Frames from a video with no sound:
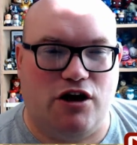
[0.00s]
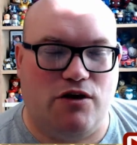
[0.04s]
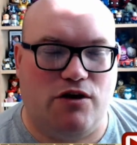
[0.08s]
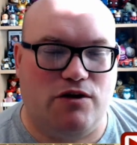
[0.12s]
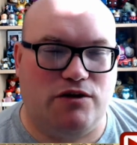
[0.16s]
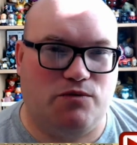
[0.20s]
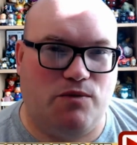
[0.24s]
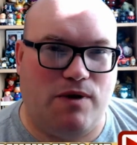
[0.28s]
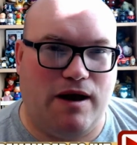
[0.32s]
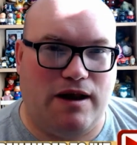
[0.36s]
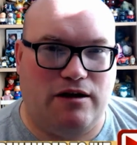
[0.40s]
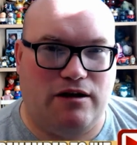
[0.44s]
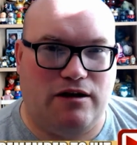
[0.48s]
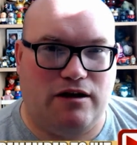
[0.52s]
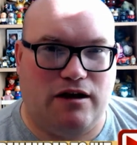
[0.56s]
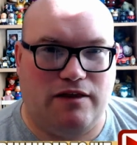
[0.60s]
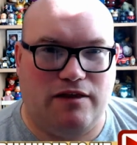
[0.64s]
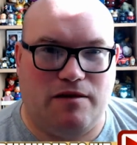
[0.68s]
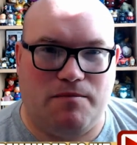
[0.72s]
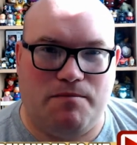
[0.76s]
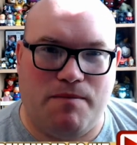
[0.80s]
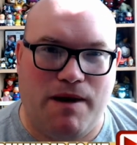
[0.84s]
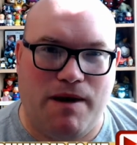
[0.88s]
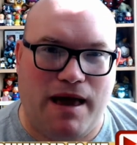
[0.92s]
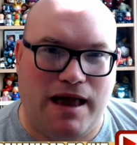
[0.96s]
It's when like the
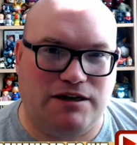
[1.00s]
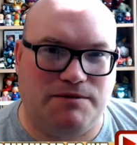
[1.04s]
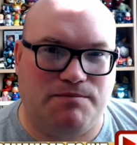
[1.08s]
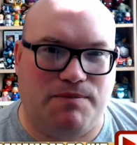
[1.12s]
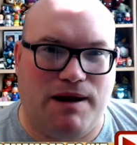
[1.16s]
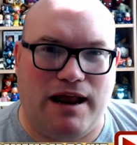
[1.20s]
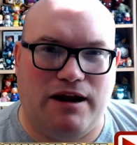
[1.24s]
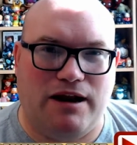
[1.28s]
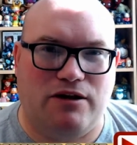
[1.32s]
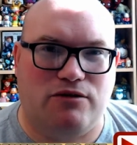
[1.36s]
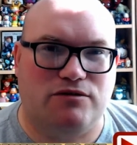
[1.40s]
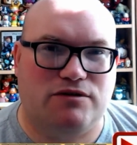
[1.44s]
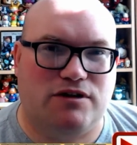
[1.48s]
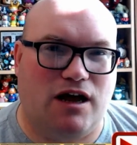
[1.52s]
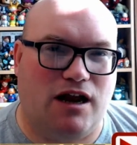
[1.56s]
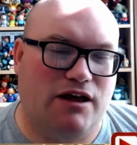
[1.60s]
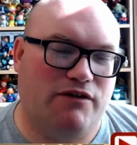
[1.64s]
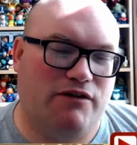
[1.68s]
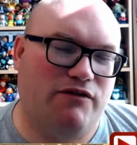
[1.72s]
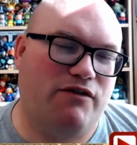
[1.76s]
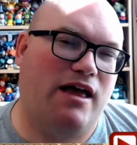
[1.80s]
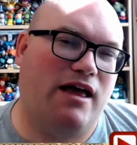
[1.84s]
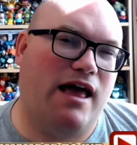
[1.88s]
major panels kind of